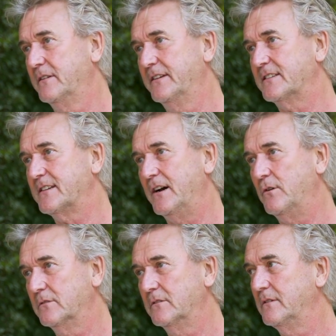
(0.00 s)
and that's
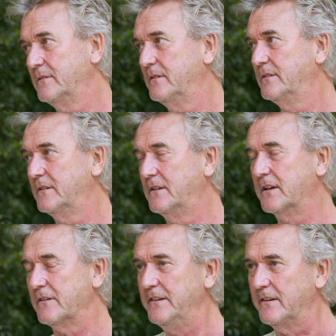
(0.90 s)
how the
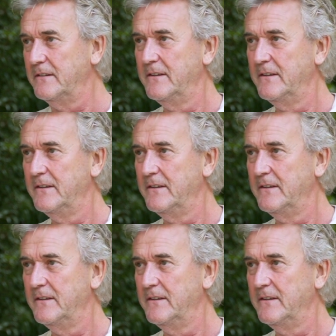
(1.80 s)
year ended.